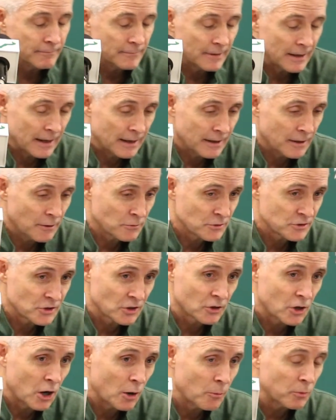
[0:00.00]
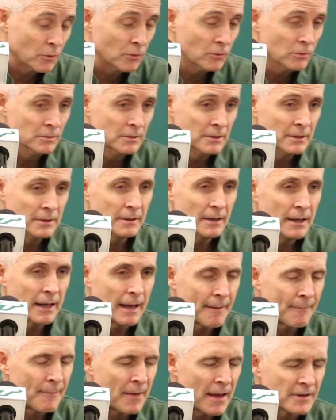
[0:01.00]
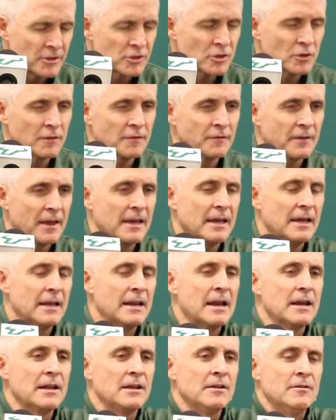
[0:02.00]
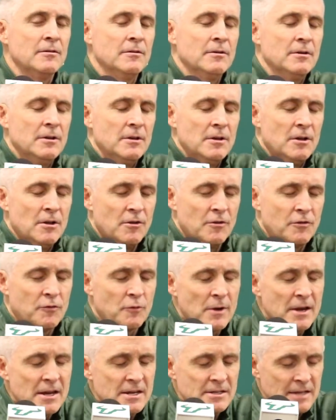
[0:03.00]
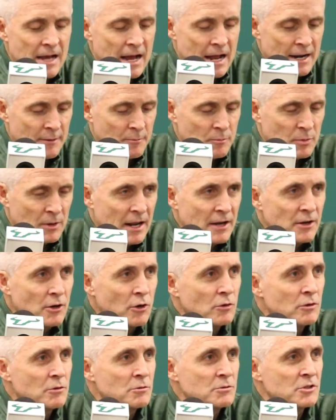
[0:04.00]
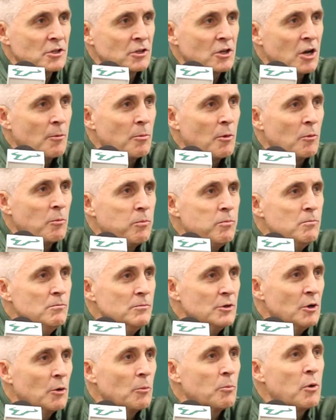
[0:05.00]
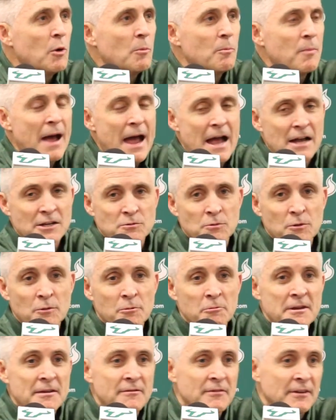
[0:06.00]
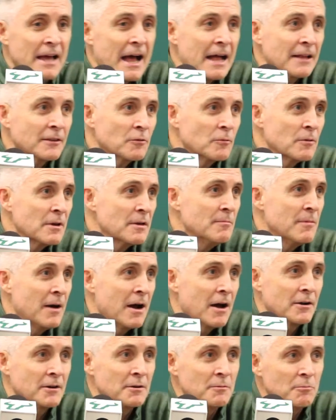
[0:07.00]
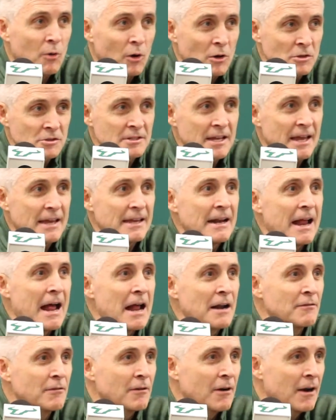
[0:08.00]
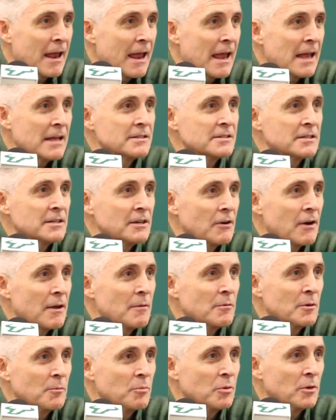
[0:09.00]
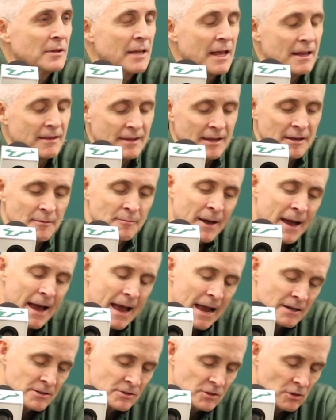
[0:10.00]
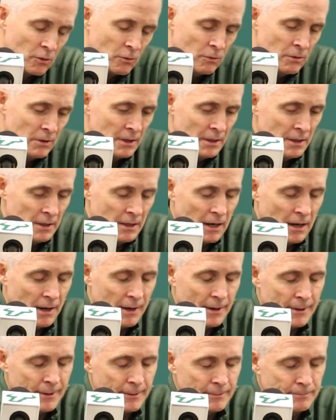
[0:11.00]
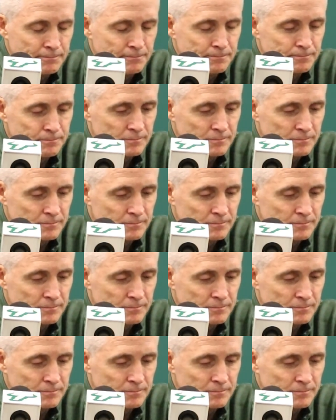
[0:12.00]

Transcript: there was a couple, I'm not sure if they hit any threes on it, but I know there was a couple, you know, putbacks where we even got the rebound and the ball's taken out of our hands and they're able to put that thing back. So, you